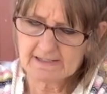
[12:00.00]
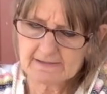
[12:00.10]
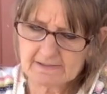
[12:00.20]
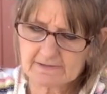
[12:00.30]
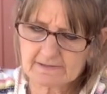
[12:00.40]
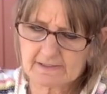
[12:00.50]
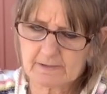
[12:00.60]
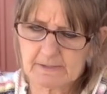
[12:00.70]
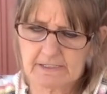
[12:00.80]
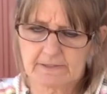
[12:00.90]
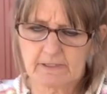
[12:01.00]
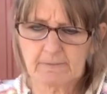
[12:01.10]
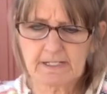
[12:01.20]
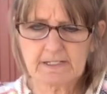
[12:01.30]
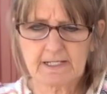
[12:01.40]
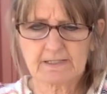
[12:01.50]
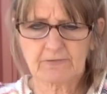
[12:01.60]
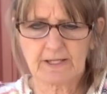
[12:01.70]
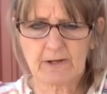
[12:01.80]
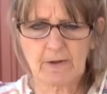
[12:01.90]
there's going to be a little bit of
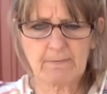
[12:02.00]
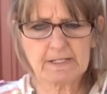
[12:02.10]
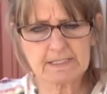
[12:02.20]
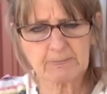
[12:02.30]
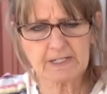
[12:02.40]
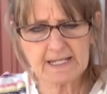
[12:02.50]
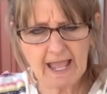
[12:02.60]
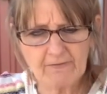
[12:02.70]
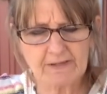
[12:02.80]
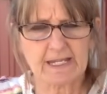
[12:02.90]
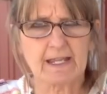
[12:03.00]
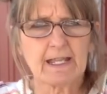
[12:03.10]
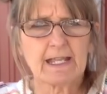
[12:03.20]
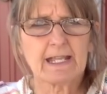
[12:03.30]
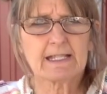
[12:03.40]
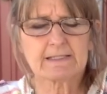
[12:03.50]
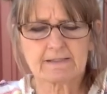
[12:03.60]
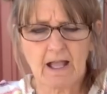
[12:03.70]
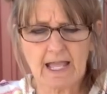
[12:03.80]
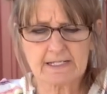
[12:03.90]
dust fly away, but it's pretty heavy. It's
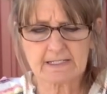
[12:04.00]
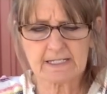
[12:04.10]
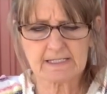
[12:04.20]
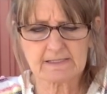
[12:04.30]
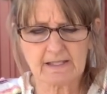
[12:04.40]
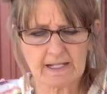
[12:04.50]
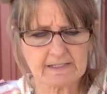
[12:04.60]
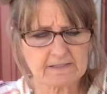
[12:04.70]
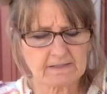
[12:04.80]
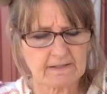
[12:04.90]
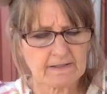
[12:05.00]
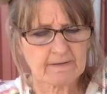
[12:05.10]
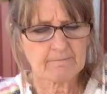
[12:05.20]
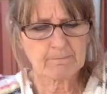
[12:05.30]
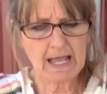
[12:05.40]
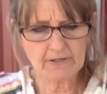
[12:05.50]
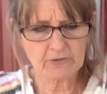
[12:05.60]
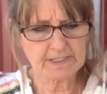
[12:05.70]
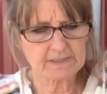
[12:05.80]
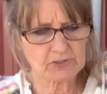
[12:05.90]
not as
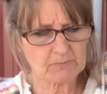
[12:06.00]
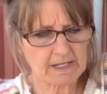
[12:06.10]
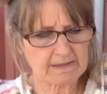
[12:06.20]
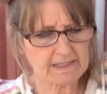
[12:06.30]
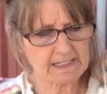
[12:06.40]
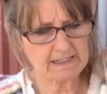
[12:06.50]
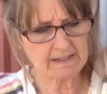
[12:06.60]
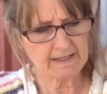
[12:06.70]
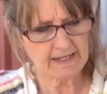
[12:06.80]
powdery as you might think.